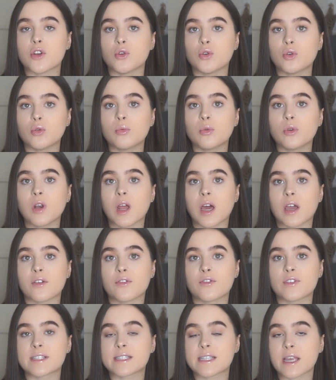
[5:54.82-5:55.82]
normal life
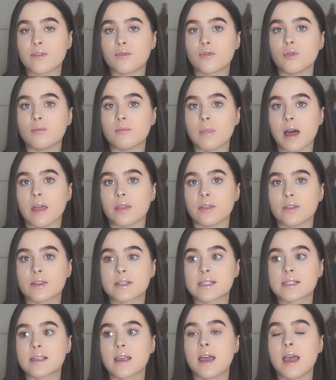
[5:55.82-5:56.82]
for several
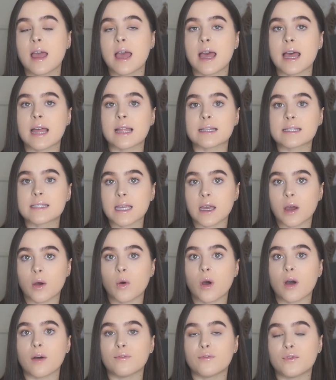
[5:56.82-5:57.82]
months
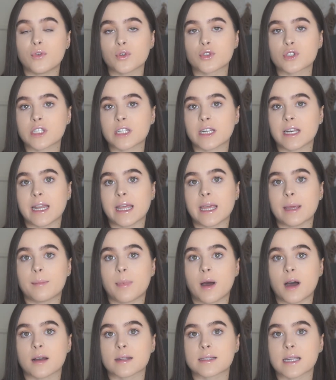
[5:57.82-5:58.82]
until unfortunately
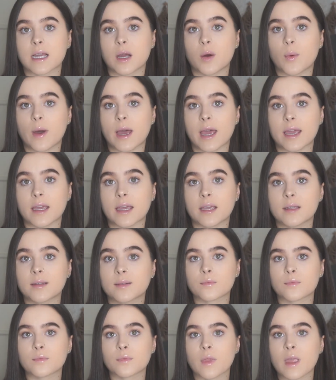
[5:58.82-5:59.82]
passing away.
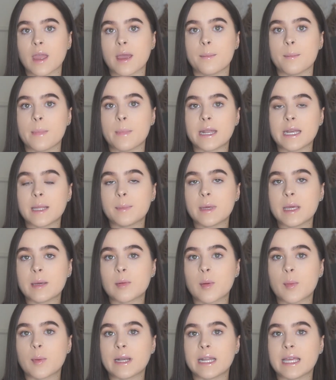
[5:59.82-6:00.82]
Many
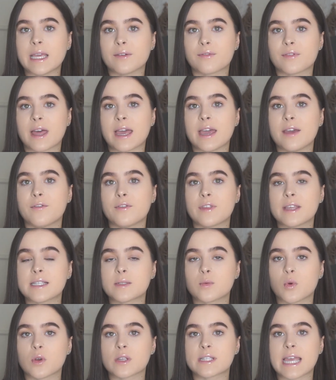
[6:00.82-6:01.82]
people believe that if
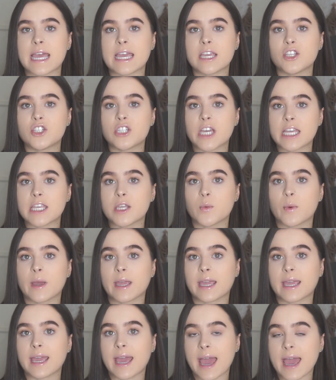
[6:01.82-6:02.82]
this was a
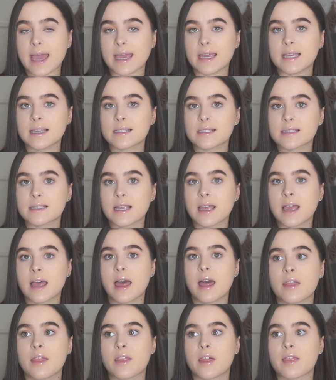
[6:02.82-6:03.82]
genuine case,
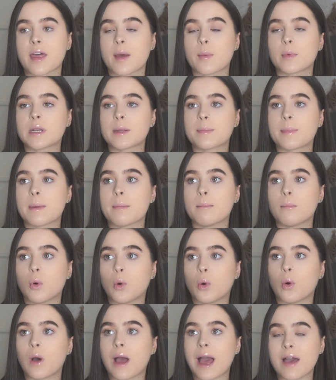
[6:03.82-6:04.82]
that there would have been
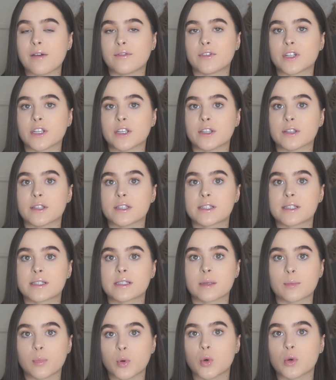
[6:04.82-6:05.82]
more evidence
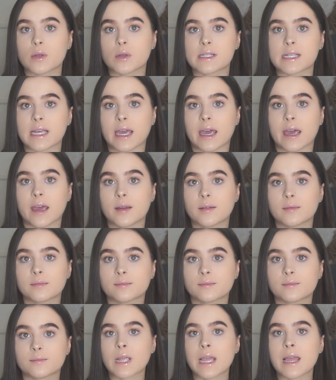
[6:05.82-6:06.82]
supporting it.
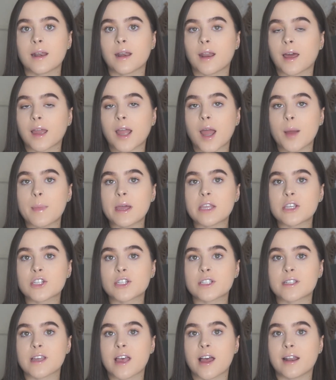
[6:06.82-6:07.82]
Like I
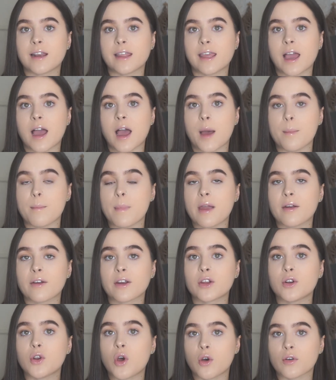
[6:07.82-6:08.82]
mentioned earlier,
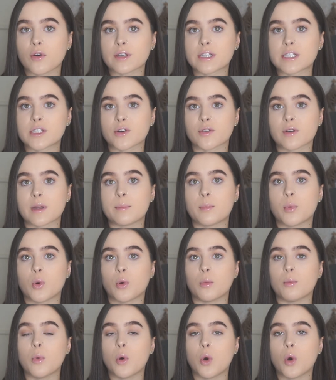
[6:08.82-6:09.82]
American Horror Story
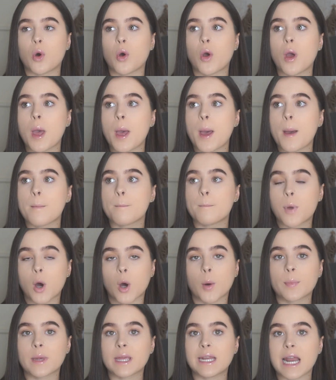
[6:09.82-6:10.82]
brought more
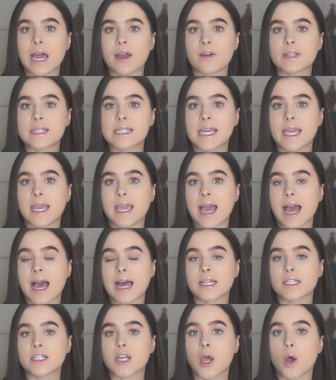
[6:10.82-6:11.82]
popularity
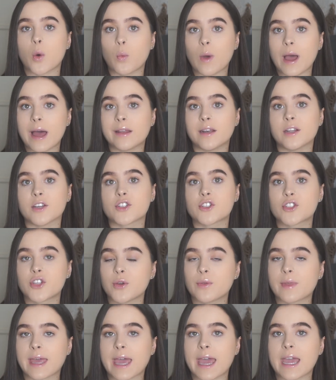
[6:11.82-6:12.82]
and awareness to
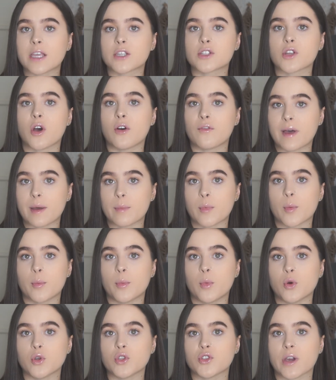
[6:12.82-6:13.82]
the case of Edward
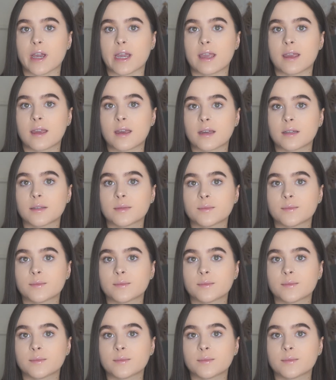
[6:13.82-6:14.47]
Mordrake.